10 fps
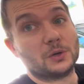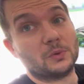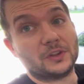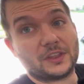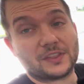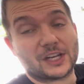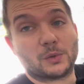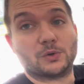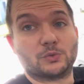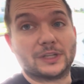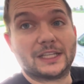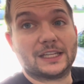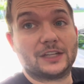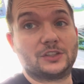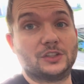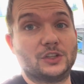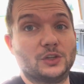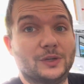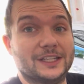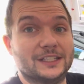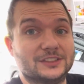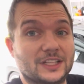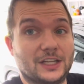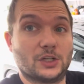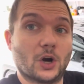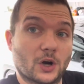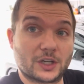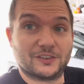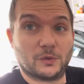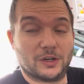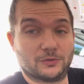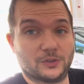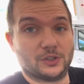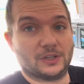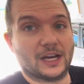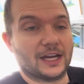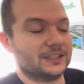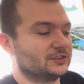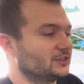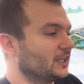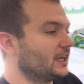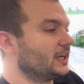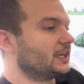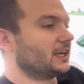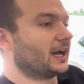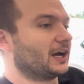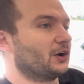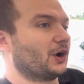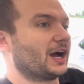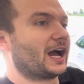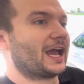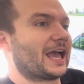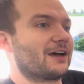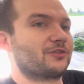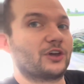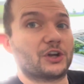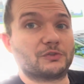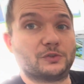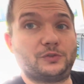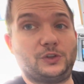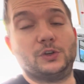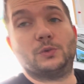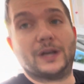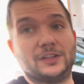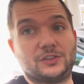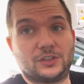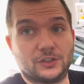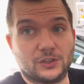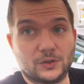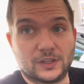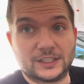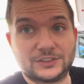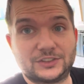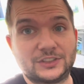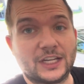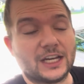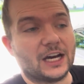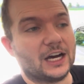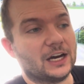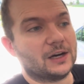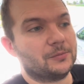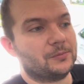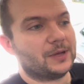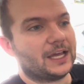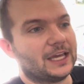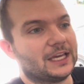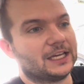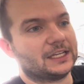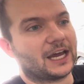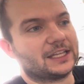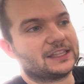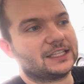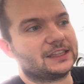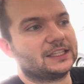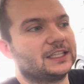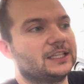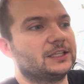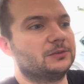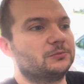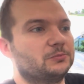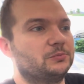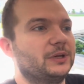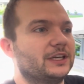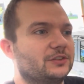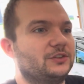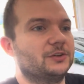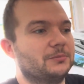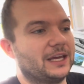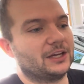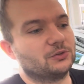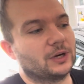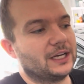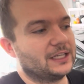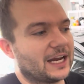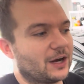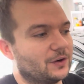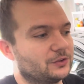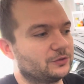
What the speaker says: one thing that I would really like to do is a car giveaway for you guys. Now, I have thought of a few ways to do this, and I think the biggest demand right now as